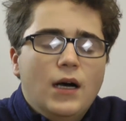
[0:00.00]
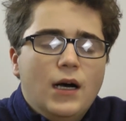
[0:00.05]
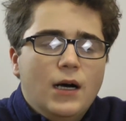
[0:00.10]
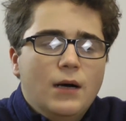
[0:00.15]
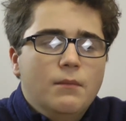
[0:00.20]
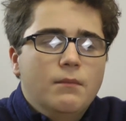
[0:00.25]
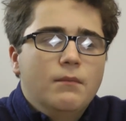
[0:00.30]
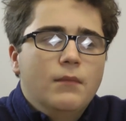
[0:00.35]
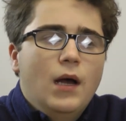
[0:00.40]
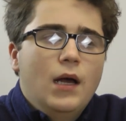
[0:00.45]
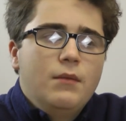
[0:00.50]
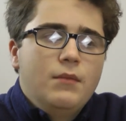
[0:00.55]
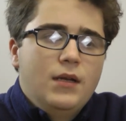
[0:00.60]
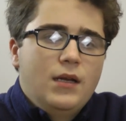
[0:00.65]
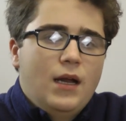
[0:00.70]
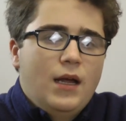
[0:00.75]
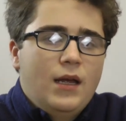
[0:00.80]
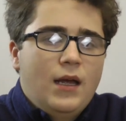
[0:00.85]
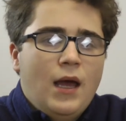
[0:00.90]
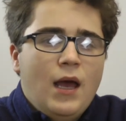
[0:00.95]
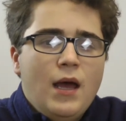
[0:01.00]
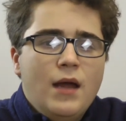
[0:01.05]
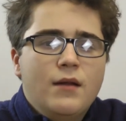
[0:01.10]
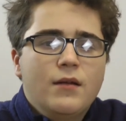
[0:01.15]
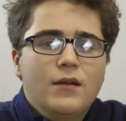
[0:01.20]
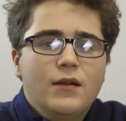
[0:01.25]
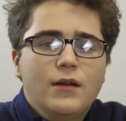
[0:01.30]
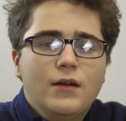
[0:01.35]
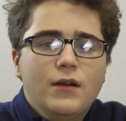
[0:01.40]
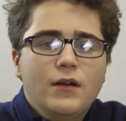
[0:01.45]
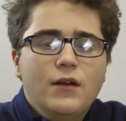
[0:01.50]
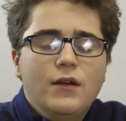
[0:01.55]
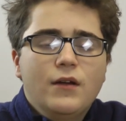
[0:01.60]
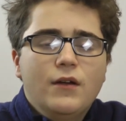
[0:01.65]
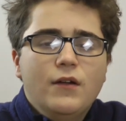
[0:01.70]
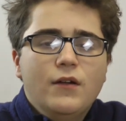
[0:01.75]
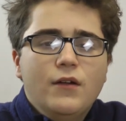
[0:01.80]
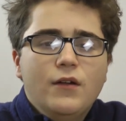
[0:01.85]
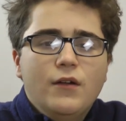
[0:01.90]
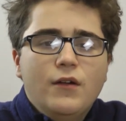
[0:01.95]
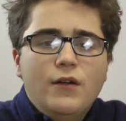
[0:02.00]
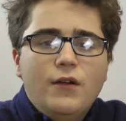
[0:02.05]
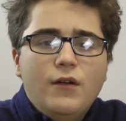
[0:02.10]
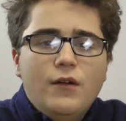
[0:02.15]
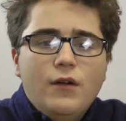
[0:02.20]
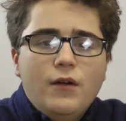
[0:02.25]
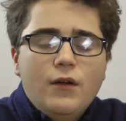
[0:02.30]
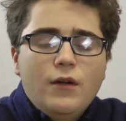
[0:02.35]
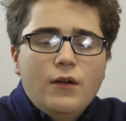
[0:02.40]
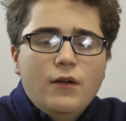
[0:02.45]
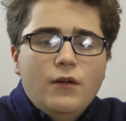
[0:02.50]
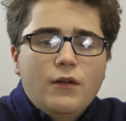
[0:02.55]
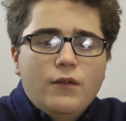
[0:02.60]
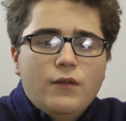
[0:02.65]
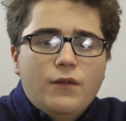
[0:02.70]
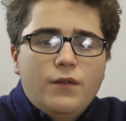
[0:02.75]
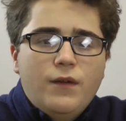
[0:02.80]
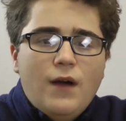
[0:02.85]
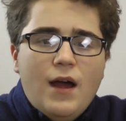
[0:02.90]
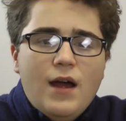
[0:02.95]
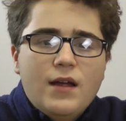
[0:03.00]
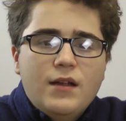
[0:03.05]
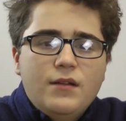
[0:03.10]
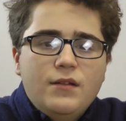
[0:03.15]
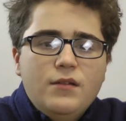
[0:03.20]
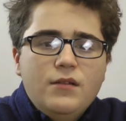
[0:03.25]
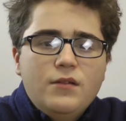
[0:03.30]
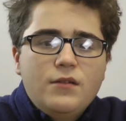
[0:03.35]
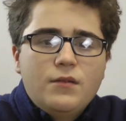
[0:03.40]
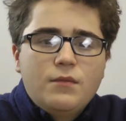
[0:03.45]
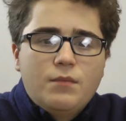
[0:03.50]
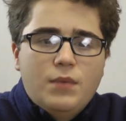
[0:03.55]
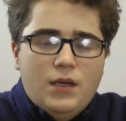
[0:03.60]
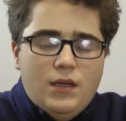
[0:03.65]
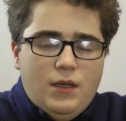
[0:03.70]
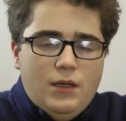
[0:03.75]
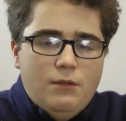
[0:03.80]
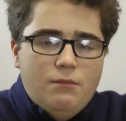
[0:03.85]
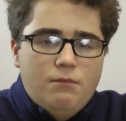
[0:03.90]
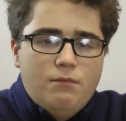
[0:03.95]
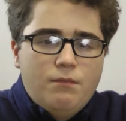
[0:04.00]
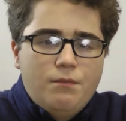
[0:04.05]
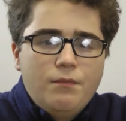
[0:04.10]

I mean, I had friends, but,